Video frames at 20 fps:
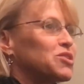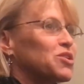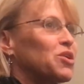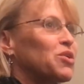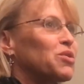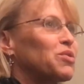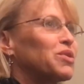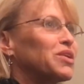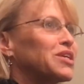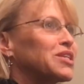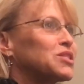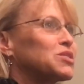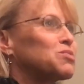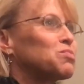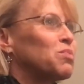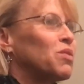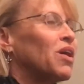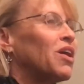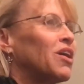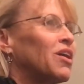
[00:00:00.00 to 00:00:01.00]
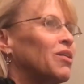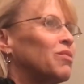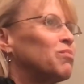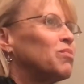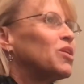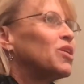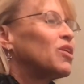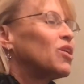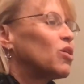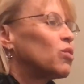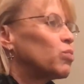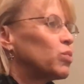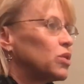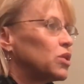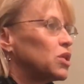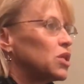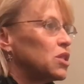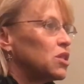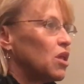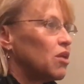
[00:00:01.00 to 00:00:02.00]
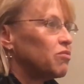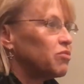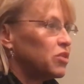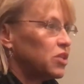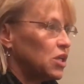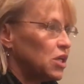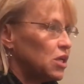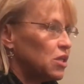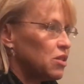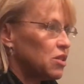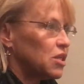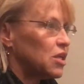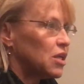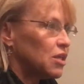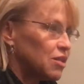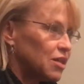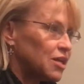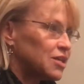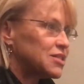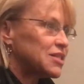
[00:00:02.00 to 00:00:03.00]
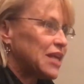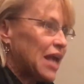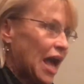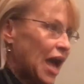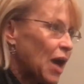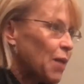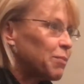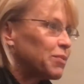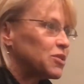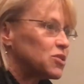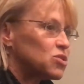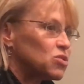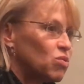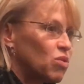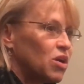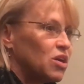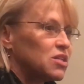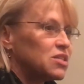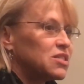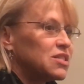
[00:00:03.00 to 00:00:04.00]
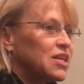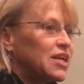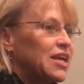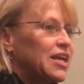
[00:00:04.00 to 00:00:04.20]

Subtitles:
So it's a really lovely thing that's happened to us,